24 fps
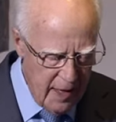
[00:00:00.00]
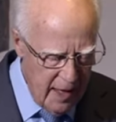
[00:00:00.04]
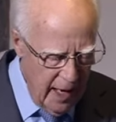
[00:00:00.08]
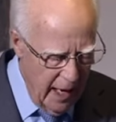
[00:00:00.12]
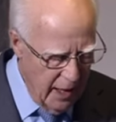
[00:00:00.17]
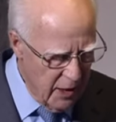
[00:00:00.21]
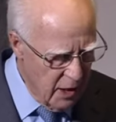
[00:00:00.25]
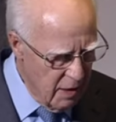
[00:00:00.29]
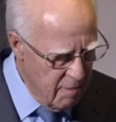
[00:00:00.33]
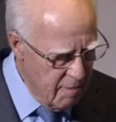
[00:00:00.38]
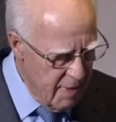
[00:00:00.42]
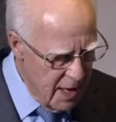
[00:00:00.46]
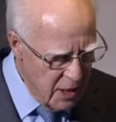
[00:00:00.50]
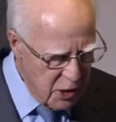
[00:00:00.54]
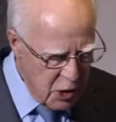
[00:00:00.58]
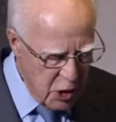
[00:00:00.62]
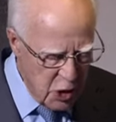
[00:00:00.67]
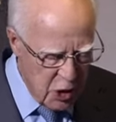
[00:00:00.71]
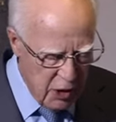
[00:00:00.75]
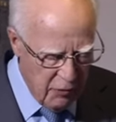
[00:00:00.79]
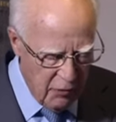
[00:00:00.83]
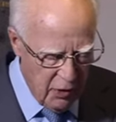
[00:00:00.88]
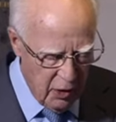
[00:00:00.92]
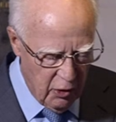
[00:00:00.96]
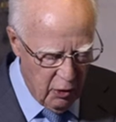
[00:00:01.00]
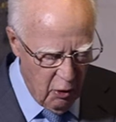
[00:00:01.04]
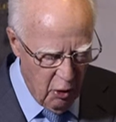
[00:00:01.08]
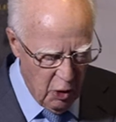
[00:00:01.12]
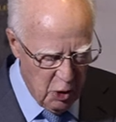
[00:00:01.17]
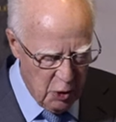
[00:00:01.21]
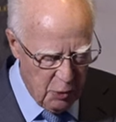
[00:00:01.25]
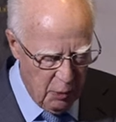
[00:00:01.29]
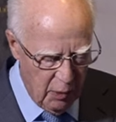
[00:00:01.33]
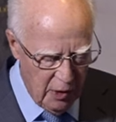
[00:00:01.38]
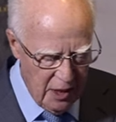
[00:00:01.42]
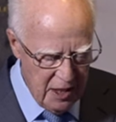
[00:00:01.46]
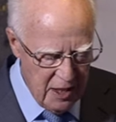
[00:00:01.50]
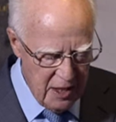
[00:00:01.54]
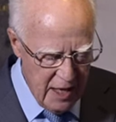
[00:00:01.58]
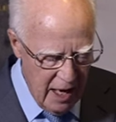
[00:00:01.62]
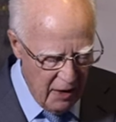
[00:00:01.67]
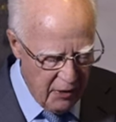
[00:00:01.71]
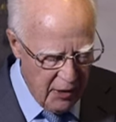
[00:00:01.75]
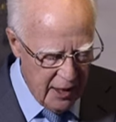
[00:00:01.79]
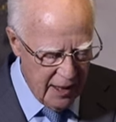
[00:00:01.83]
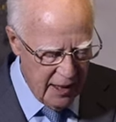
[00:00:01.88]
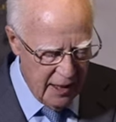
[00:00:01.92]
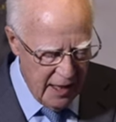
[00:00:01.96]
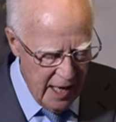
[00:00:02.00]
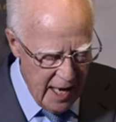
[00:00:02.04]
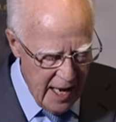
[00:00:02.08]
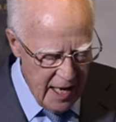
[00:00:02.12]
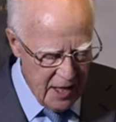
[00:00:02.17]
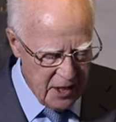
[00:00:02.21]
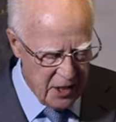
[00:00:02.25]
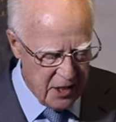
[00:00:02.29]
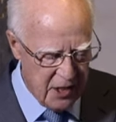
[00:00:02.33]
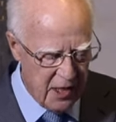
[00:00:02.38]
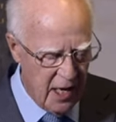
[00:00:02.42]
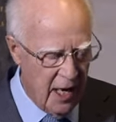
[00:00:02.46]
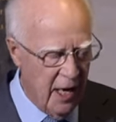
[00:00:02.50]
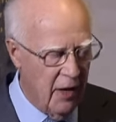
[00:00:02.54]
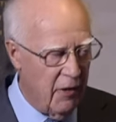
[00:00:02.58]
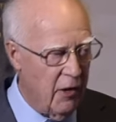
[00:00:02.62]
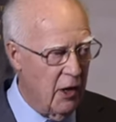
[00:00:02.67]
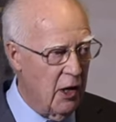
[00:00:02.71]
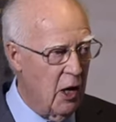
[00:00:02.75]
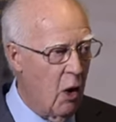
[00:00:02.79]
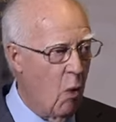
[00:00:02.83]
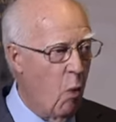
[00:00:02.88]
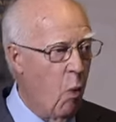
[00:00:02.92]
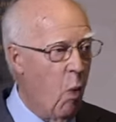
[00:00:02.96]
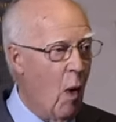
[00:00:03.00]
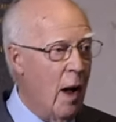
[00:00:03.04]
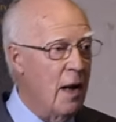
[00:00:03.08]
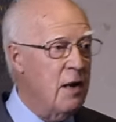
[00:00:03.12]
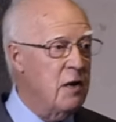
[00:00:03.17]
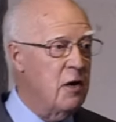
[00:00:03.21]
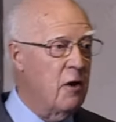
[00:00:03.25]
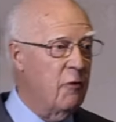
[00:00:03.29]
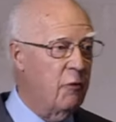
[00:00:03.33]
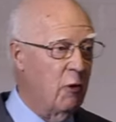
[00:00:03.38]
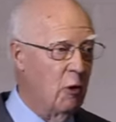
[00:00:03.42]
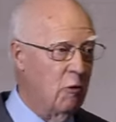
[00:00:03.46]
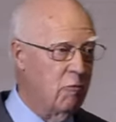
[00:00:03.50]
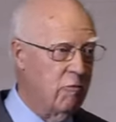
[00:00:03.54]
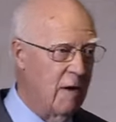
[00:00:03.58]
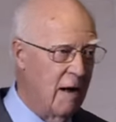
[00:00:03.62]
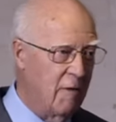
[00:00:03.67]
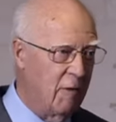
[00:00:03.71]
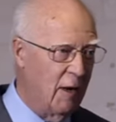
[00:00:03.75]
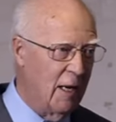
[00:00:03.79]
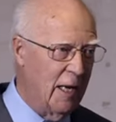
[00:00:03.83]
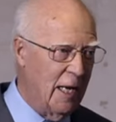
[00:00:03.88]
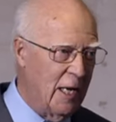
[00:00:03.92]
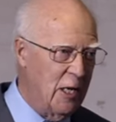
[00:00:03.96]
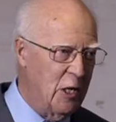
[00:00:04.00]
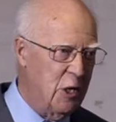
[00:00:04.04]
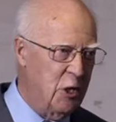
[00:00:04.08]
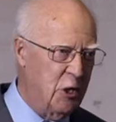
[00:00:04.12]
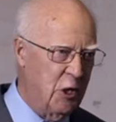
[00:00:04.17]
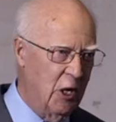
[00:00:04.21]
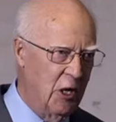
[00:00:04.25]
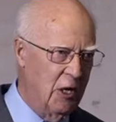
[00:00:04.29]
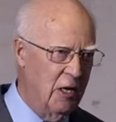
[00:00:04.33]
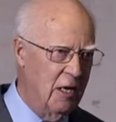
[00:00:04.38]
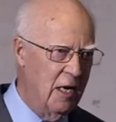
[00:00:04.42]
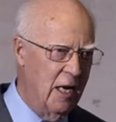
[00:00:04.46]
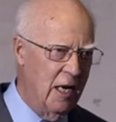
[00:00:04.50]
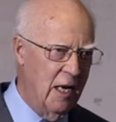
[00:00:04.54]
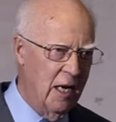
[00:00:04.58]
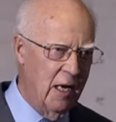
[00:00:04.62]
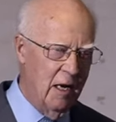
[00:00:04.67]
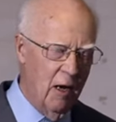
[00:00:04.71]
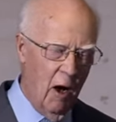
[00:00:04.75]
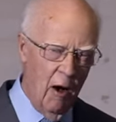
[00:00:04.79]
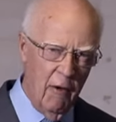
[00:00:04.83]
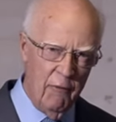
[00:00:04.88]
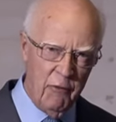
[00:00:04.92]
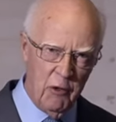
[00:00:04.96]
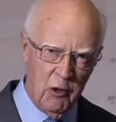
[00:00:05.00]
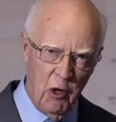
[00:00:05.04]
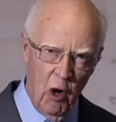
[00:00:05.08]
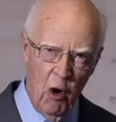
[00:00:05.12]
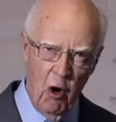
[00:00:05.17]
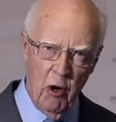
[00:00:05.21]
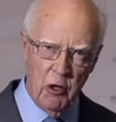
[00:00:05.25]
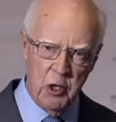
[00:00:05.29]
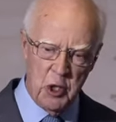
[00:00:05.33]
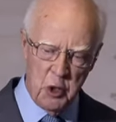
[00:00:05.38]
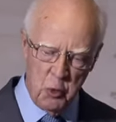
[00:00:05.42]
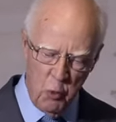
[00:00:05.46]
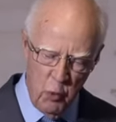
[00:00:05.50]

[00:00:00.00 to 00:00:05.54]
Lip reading: And the message of the gospel is nothing less than a wonderful revelation of God's